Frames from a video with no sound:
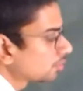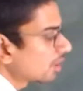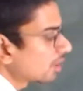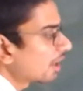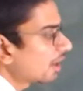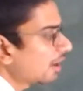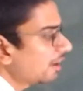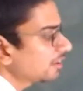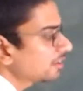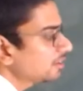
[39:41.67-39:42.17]

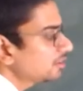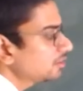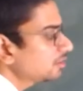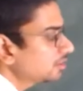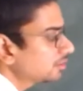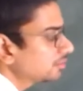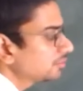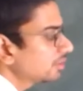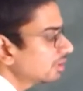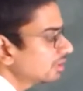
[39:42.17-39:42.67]

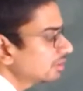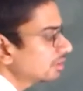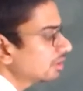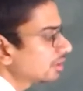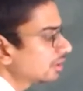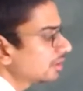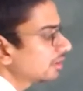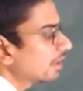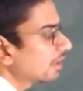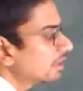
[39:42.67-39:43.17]
iron
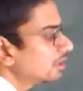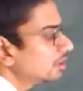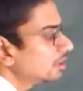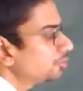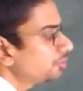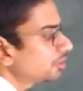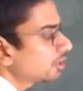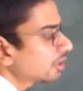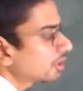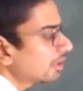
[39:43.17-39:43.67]
with
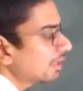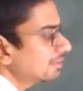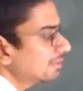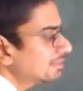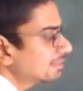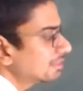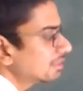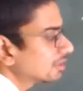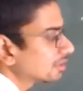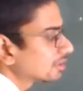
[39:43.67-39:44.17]
dilute
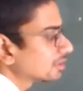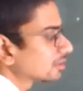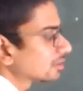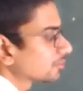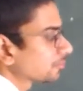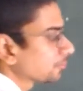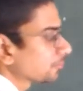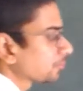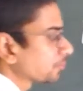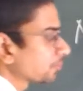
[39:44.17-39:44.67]
HCl.
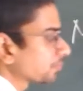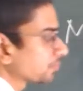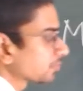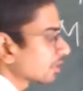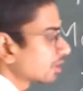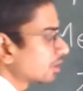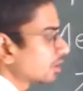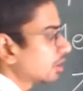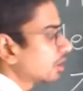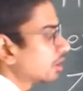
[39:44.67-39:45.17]

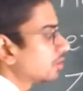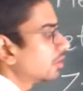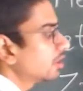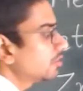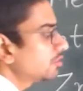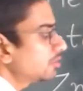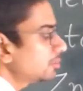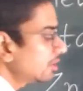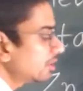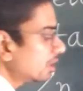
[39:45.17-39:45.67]
What
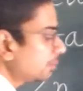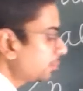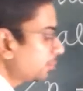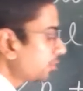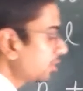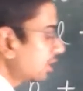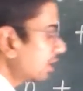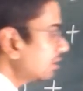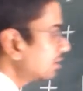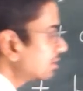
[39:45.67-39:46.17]
will be the
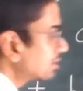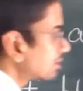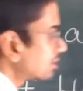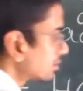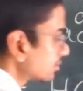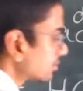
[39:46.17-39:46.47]
products?